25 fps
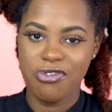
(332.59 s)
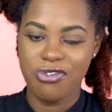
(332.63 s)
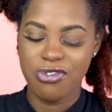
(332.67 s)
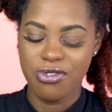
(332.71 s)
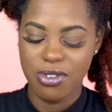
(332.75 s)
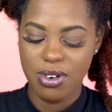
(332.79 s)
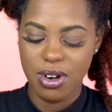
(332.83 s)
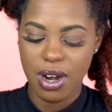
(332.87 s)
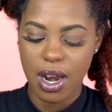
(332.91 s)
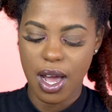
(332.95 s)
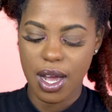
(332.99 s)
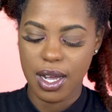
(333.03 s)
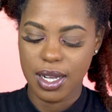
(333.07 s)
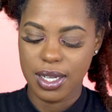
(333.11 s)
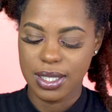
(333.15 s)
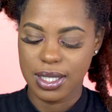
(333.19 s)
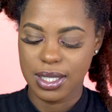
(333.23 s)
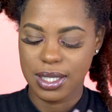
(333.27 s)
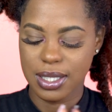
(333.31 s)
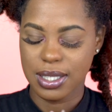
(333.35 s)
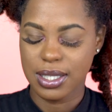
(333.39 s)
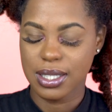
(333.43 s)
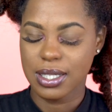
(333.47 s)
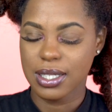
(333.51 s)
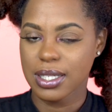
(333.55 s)
fro
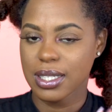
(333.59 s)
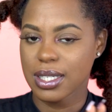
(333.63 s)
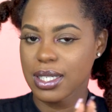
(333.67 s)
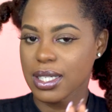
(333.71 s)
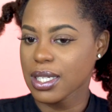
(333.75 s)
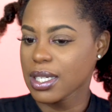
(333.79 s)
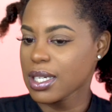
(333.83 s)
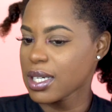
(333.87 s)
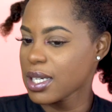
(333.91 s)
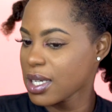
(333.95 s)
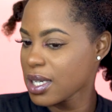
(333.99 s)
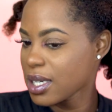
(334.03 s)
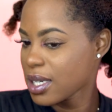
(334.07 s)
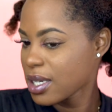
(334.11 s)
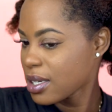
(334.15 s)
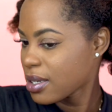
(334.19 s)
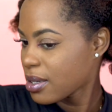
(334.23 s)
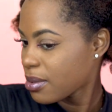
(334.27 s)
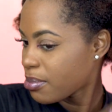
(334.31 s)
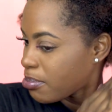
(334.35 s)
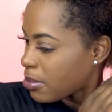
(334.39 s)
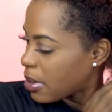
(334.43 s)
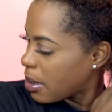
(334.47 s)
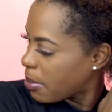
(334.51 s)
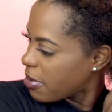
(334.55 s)
locks,
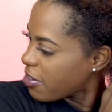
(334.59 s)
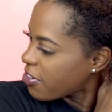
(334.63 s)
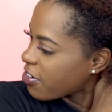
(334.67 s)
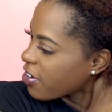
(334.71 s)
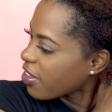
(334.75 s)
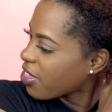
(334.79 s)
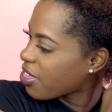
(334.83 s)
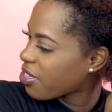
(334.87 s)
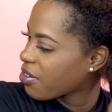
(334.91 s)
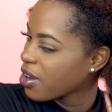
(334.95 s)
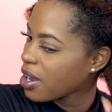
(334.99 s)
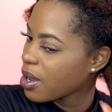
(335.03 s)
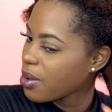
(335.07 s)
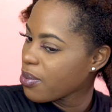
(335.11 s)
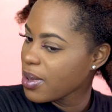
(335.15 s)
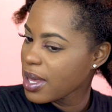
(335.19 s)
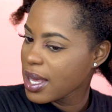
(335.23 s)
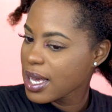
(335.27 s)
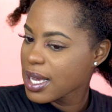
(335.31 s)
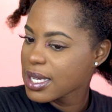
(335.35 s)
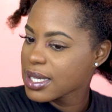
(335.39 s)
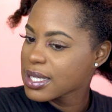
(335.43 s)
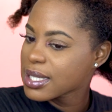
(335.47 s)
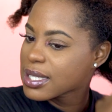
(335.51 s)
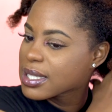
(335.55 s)
maybe for 3
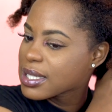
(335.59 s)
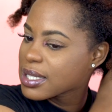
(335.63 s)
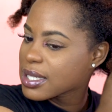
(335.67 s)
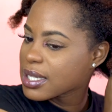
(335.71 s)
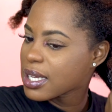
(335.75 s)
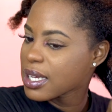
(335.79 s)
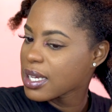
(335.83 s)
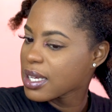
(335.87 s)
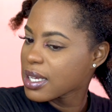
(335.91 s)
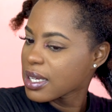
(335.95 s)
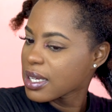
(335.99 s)
weeks.